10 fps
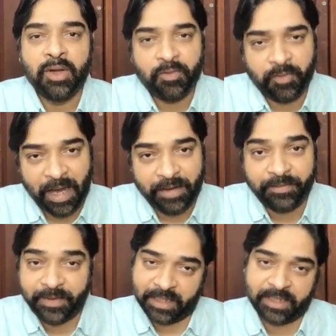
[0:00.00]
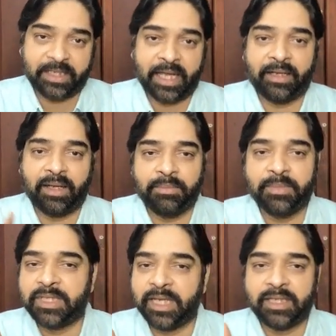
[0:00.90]
5 yes can come,
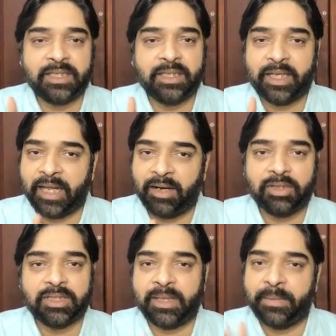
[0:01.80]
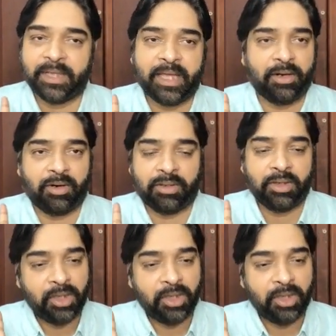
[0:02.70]
6 cannot, 7 cannot.